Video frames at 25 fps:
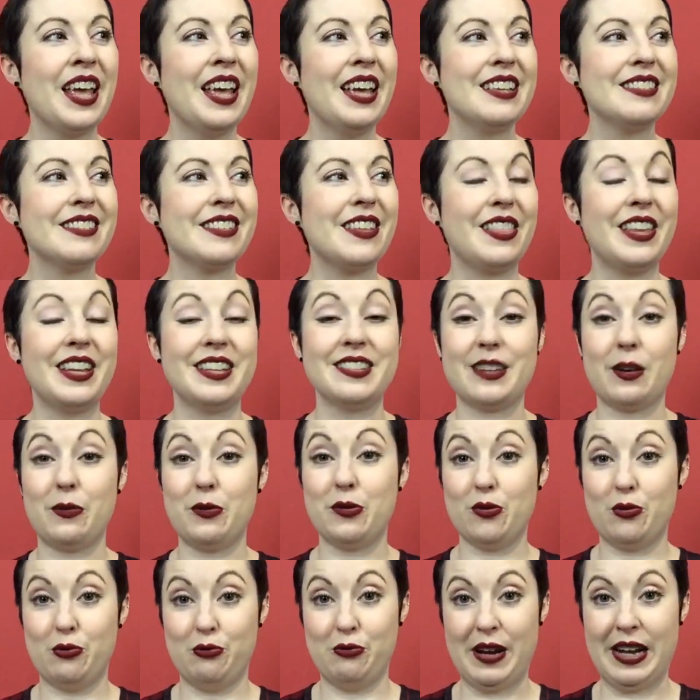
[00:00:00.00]
So things I was
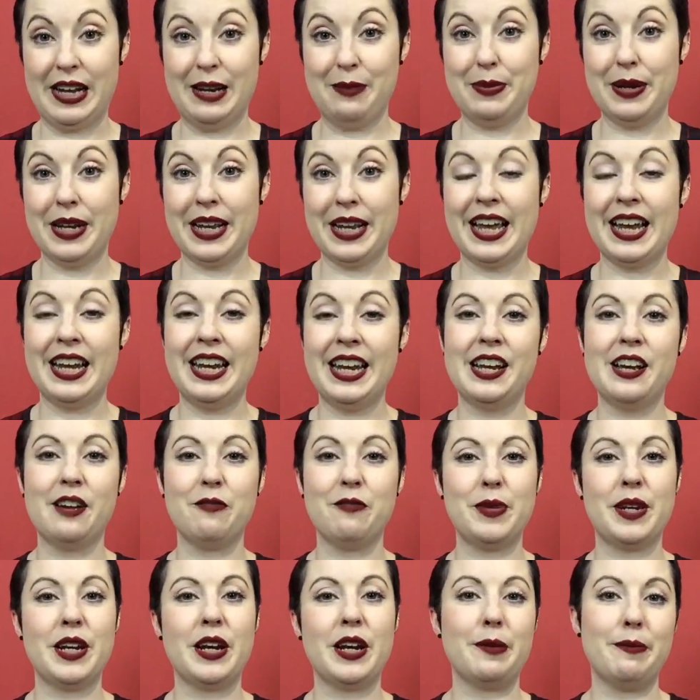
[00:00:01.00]
already planning, I've been
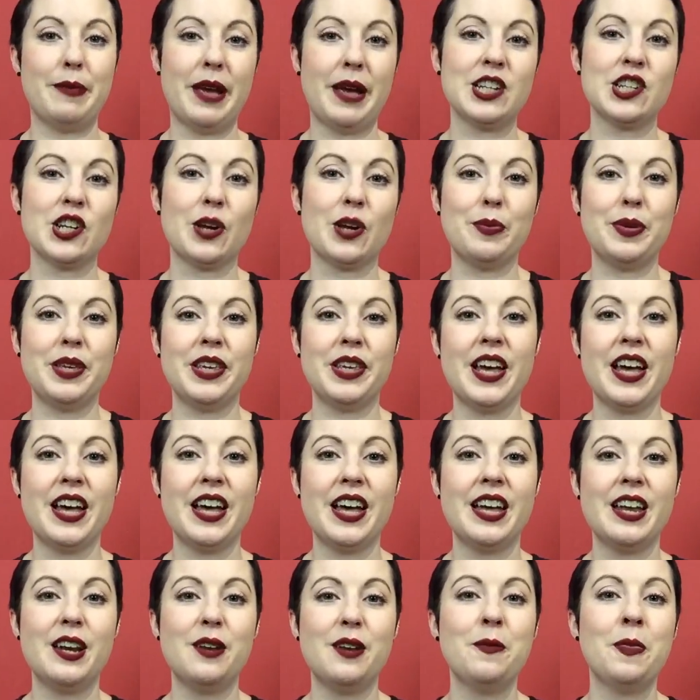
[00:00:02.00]
able to match up
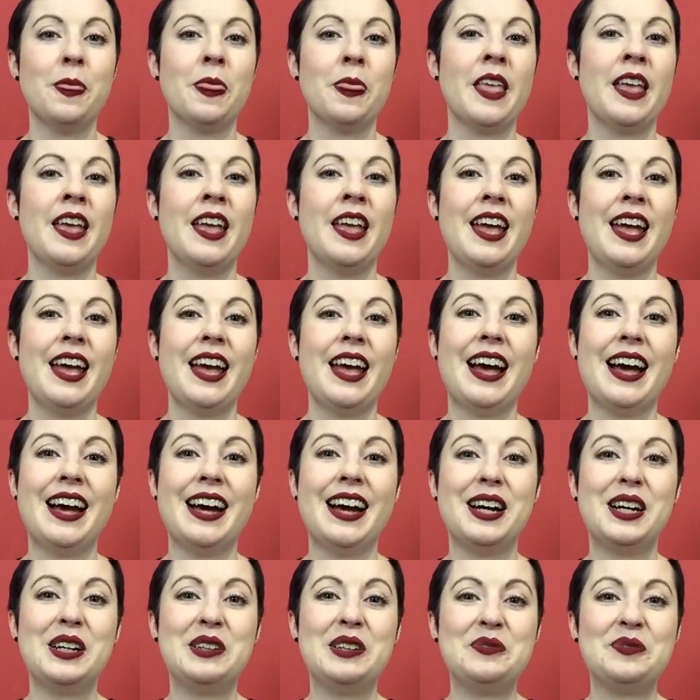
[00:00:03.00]
yarn.
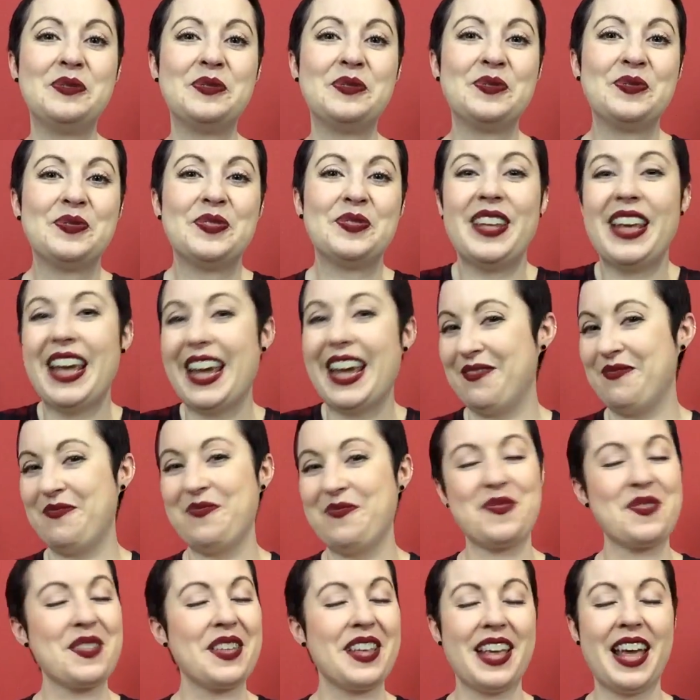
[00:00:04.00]
Yeah,
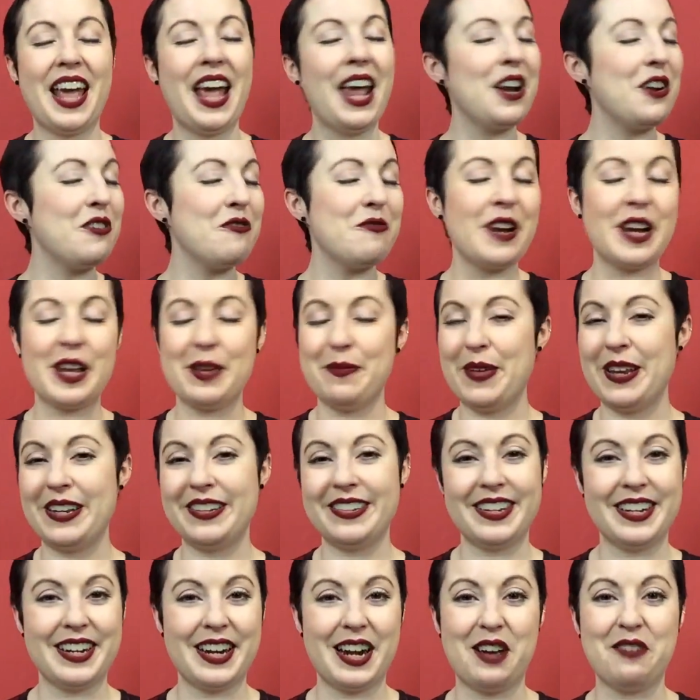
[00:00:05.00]
cannot recommend it
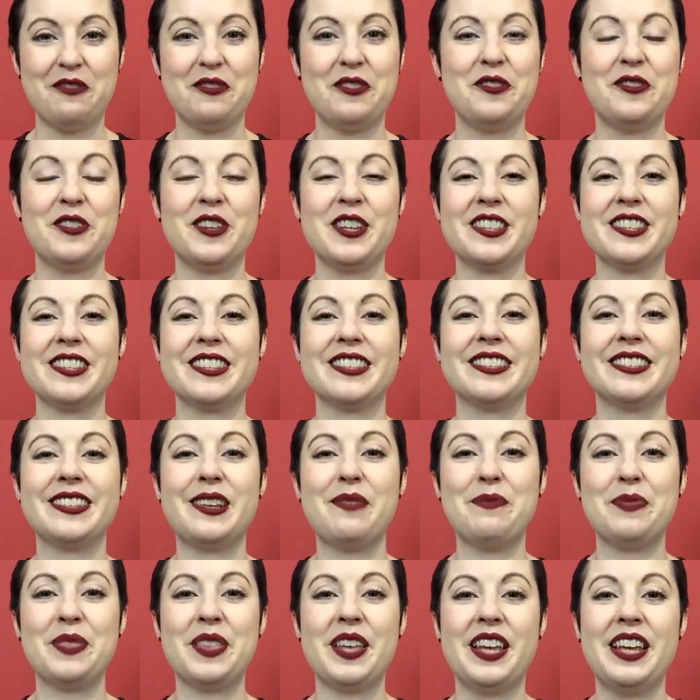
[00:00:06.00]
enough. If it's
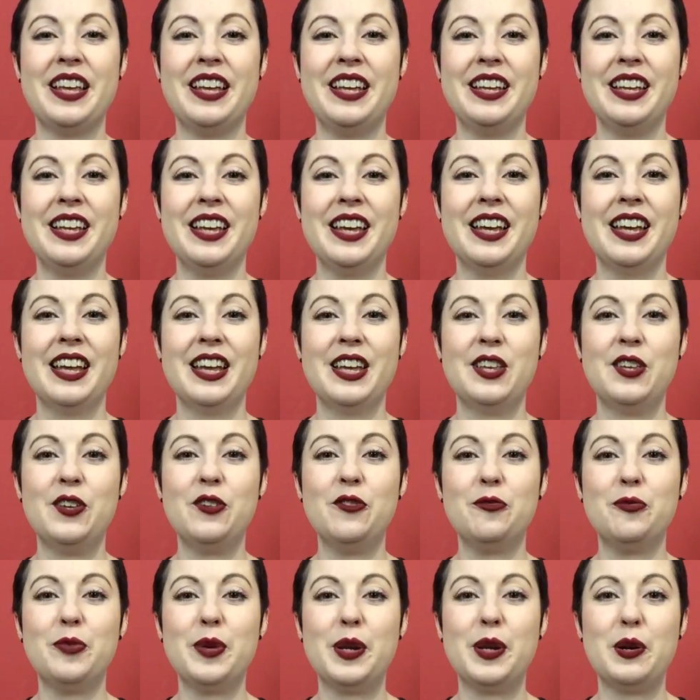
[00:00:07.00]
something you've
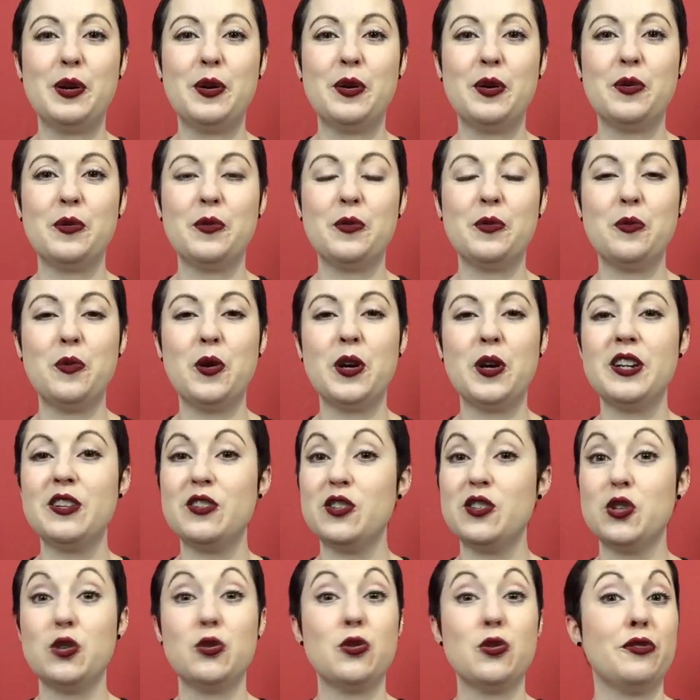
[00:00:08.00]
been wanting to
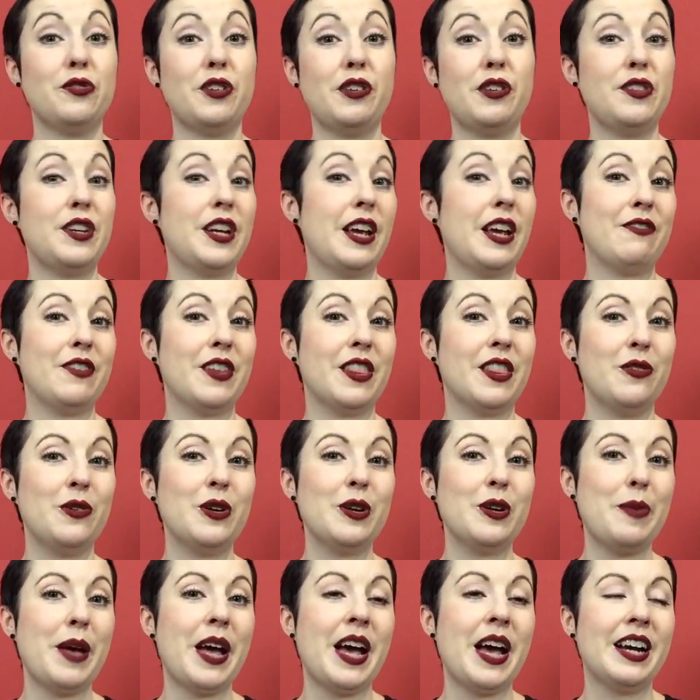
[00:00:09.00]
do, or if you even haven't thought
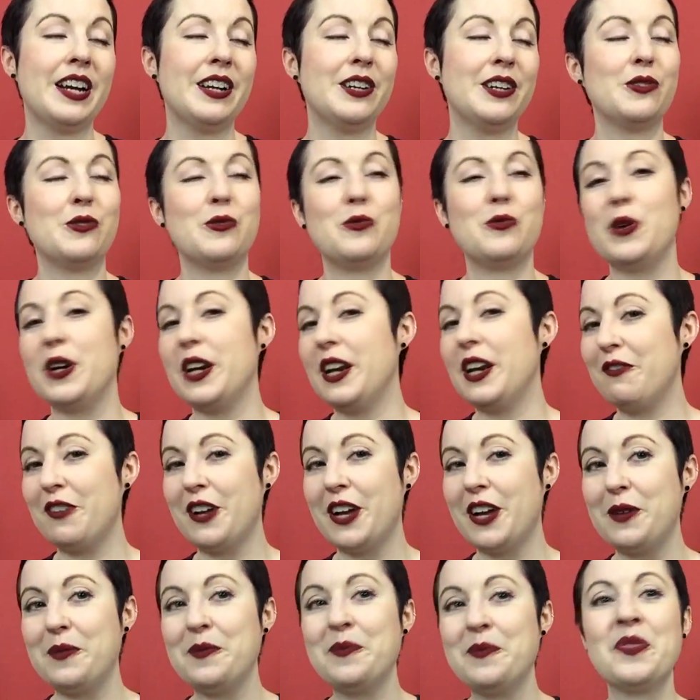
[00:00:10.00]
about it or whatever,
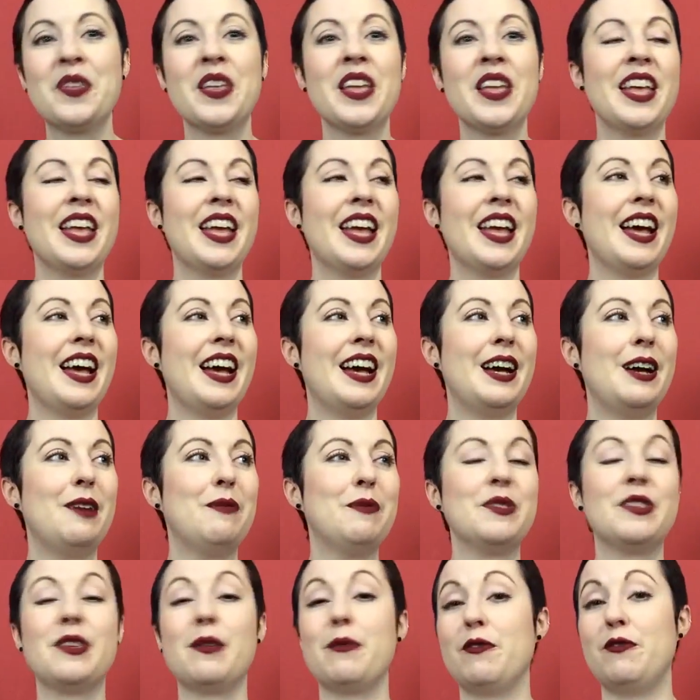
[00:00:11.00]

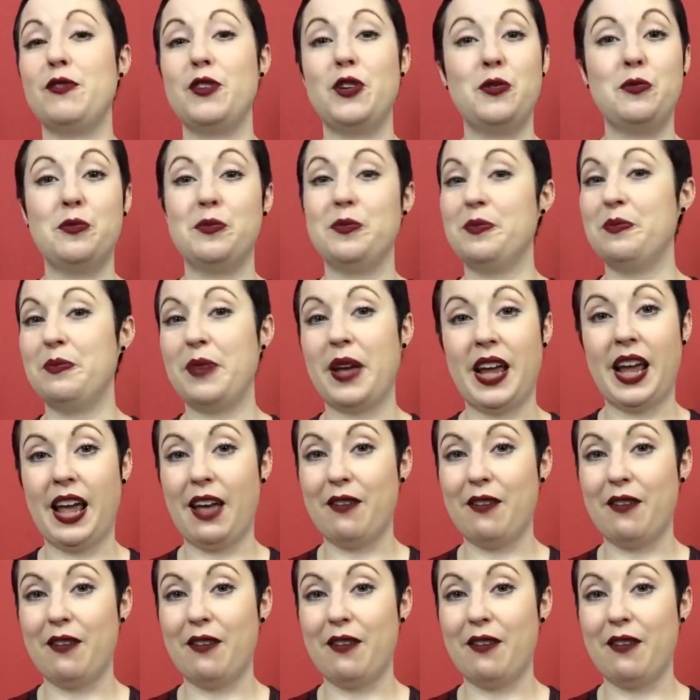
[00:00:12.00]
some of you may have